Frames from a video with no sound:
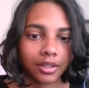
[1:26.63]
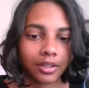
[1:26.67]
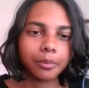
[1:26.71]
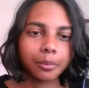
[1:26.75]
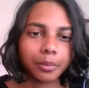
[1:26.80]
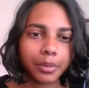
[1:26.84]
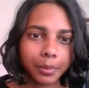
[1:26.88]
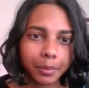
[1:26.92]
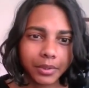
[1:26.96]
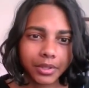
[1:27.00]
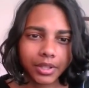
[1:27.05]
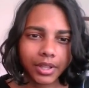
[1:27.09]

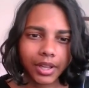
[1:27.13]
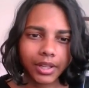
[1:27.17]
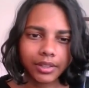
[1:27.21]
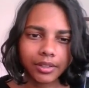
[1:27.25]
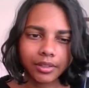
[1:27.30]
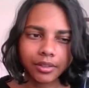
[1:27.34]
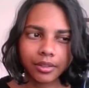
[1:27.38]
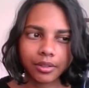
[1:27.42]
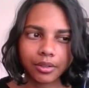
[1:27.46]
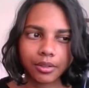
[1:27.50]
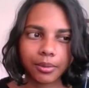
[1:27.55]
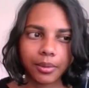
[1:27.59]
But besides
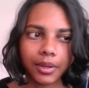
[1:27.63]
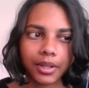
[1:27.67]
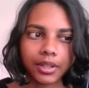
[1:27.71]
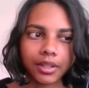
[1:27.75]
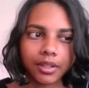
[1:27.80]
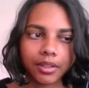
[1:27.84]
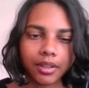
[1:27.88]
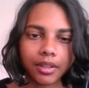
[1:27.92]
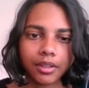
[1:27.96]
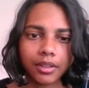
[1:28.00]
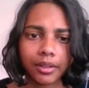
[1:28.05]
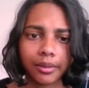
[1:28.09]
the tweet, the
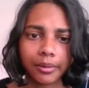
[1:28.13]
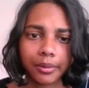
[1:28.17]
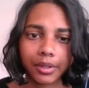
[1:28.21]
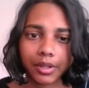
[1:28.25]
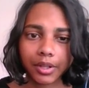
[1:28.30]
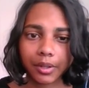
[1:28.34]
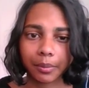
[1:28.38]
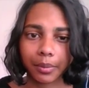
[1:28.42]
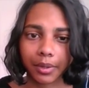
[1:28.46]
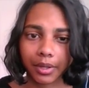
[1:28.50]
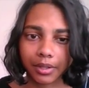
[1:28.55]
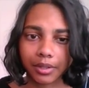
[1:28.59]
thing that
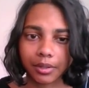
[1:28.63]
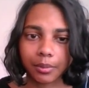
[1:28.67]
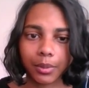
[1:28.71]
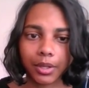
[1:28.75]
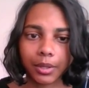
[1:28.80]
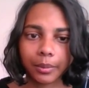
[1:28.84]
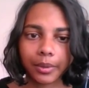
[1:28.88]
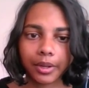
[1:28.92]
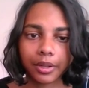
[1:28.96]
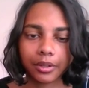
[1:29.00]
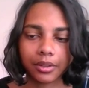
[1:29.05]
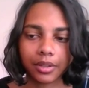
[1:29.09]
really bugs me
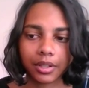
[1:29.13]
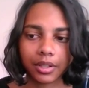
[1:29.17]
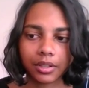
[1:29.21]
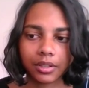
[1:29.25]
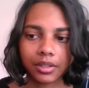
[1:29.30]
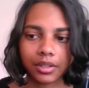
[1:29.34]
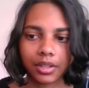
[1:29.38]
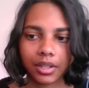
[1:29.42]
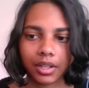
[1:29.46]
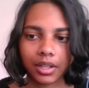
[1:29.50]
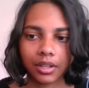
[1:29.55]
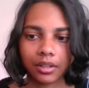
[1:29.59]
about
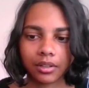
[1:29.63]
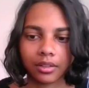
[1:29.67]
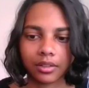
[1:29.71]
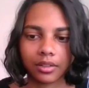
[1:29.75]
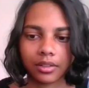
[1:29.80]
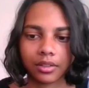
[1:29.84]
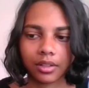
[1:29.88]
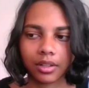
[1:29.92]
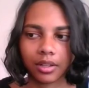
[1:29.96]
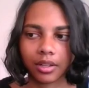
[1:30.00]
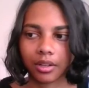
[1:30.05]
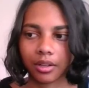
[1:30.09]
this
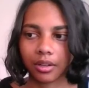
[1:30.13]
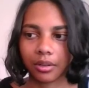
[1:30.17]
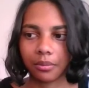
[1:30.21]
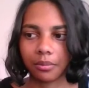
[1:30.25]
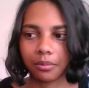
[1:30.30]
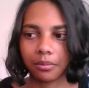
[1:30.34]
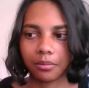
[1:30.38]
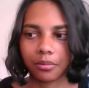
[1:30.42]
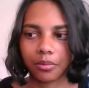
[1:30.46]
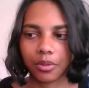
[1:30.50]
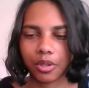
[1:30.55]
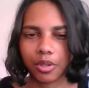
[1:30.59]
is her
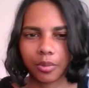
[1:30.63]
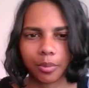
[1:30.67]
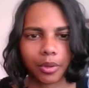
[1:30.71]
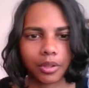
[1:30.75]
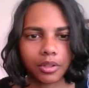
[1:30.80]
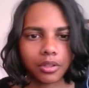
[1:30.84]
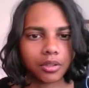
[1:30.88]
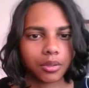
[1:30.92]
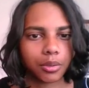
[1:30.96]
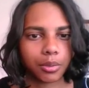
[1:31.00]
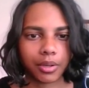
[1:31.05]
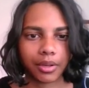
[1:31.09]

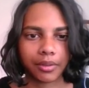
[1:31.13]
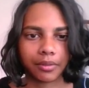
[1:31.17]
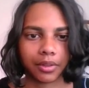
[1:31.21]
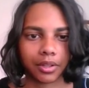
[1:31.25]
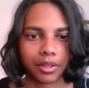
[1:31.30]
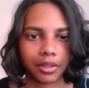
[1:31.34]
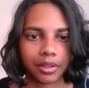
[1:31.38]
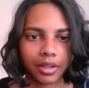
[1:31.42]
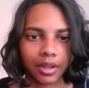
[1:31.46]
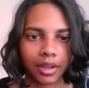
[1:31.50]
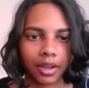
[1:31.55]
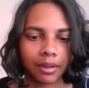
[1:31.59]
response to
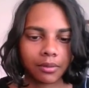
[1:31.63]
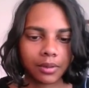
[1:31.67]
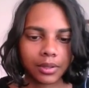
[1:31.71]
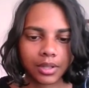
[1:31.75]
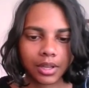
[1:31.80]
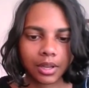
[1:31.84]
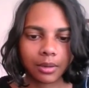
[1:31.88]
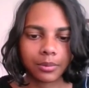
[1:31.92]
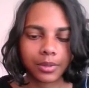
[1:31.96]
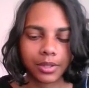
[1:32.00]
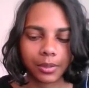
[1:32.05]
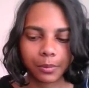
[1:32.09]
everything every
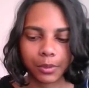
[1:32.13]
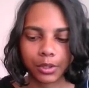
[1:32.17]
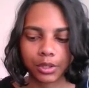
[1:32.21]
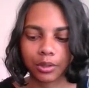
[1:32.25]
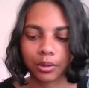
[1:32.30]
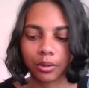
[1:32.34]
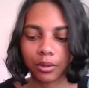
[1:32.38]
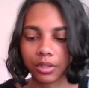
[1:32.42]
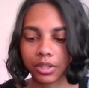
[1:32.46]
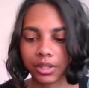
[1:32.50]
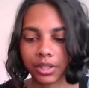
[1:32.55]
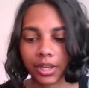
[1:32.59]
time someone
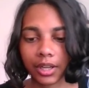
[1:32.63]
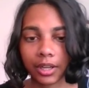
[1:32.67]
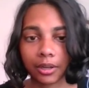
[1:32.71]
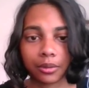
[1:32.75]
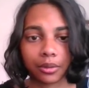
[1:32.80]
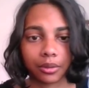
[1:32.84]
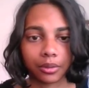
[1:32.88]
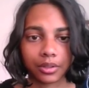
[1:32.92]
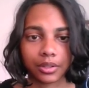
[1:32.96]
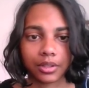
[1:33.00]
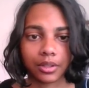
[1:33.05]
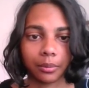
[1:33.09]
calls her out
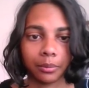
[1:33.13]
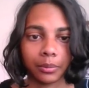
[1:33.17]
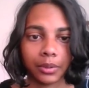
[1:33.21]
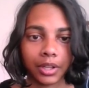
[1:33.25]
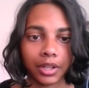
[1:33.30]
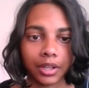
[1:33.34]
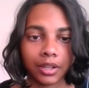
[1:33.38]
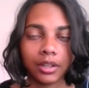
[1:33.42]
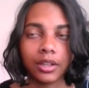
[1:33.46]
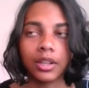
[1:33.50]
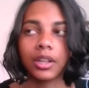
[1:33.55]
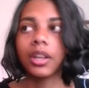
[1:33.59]
on
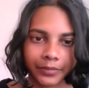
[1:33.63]
something.